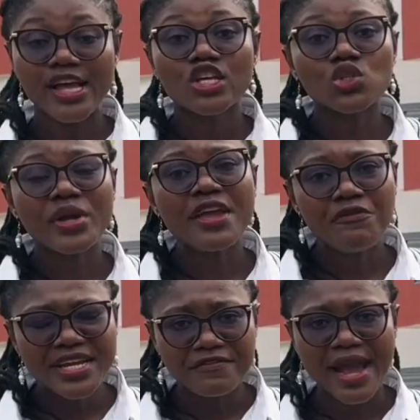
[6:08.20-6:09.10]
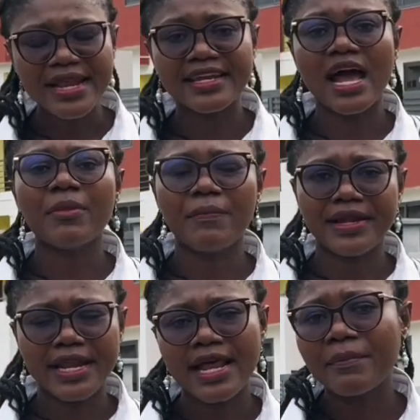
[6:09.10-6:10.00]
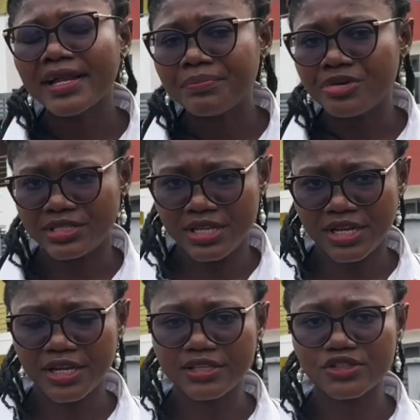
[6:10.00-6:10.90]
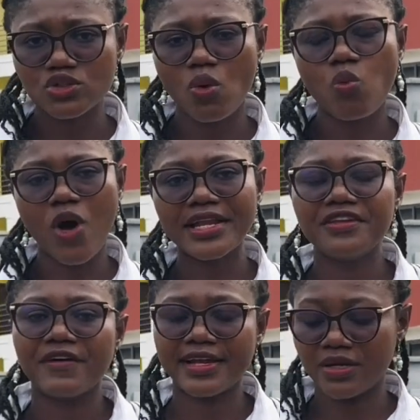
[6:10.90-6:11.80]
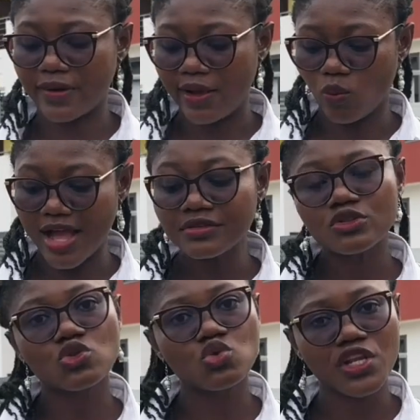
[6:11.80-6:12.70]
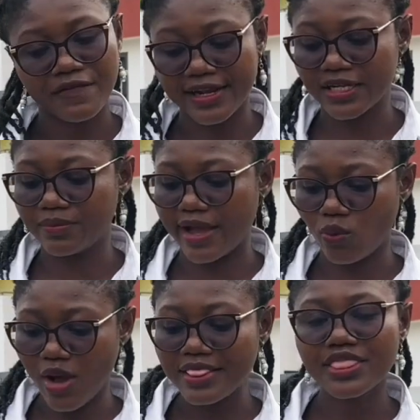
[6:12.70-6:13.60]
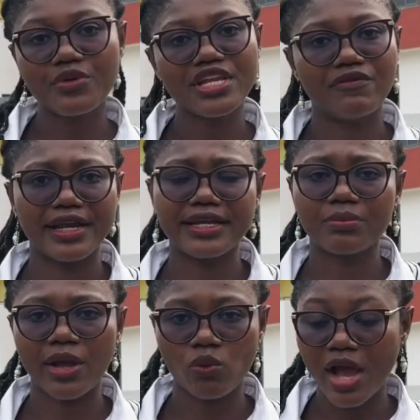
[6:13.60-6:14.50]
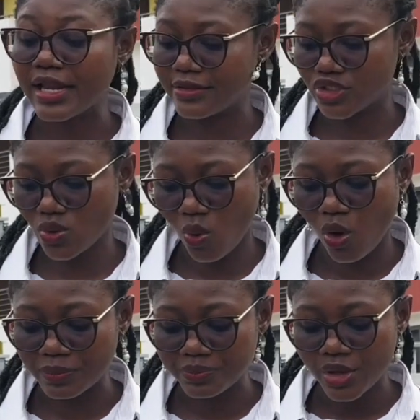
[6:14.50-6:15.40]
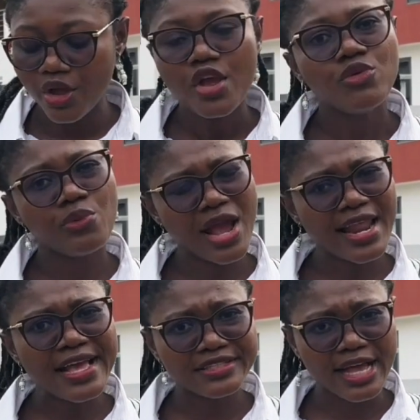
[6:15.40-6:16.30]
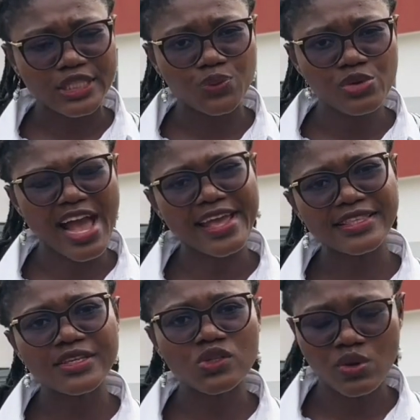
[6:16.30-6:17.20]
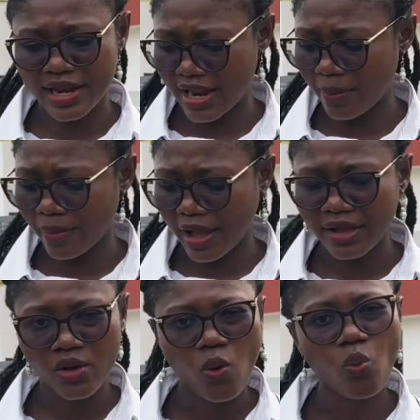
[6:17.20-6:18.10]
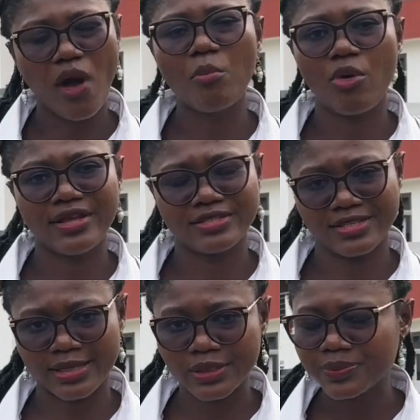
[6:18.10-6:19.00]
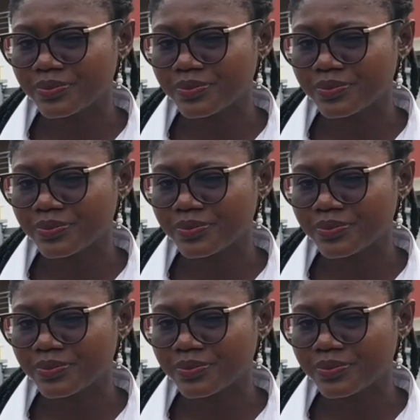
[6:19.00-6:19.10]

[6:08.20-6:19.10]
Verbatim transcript: So if we divide a number by the number preceding it, so 1 divided by 1, 2 divided by 1, 3 divided by 1, and so on, we realize that we are getting to a number 1.6.